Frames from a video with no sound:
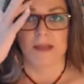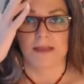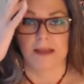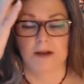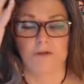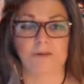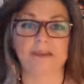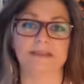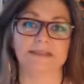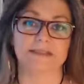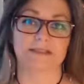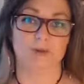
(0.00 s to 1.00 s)
Now,
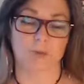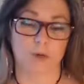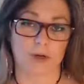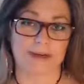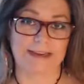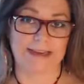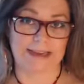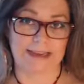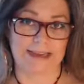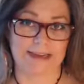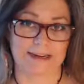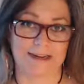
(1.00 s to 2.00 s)
this is the wording
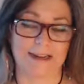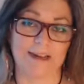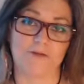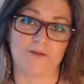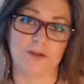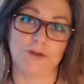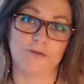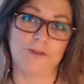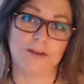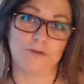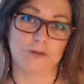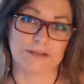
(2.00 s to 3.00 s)
again. If you've
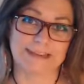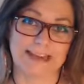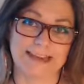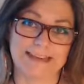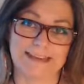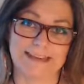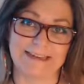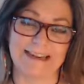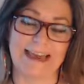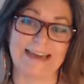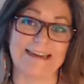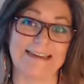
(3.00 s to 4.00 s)
ever taken
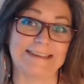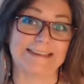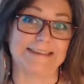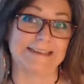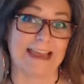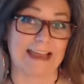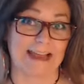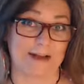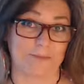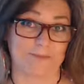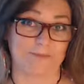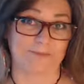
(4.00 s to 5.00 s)
an
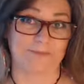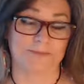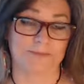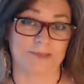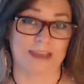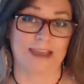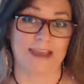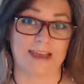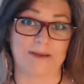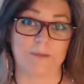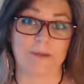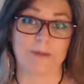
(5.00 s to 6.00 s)
exam,
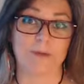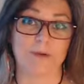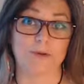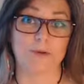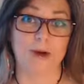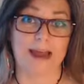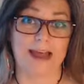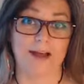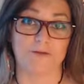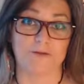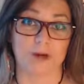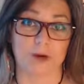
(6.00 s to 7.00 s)
and people who
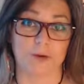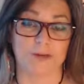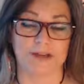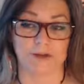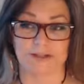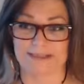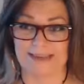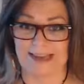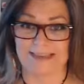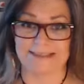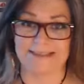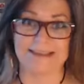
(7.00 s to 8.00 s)
have know there's
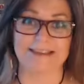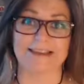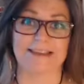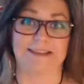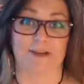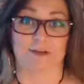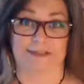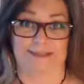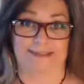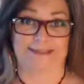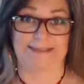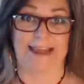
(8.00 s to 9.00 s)
test and then there's
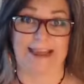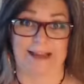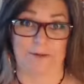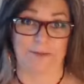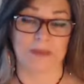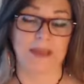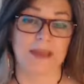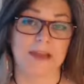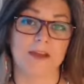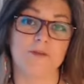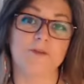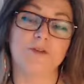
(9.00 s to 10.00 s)
exam.
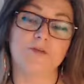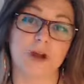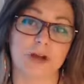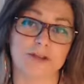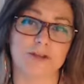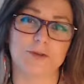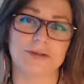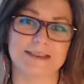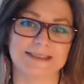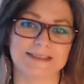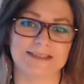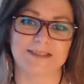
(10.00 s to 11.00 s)
You've gone through
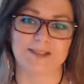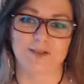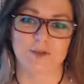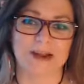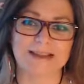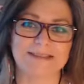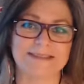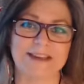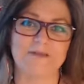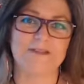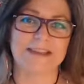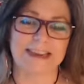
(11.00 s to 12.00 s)
the stress
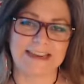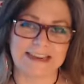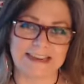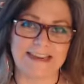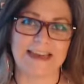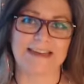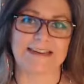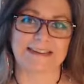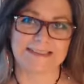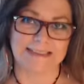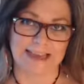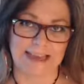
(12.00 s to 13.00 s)
of taking an
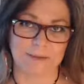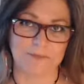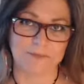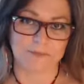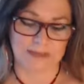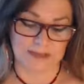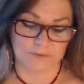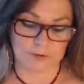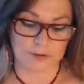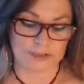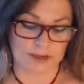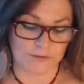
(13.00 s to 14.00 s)
exam, give
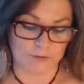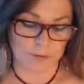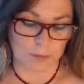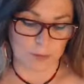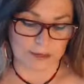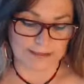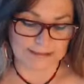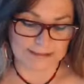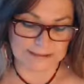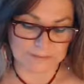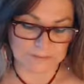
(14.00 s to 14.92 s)
yourself a point.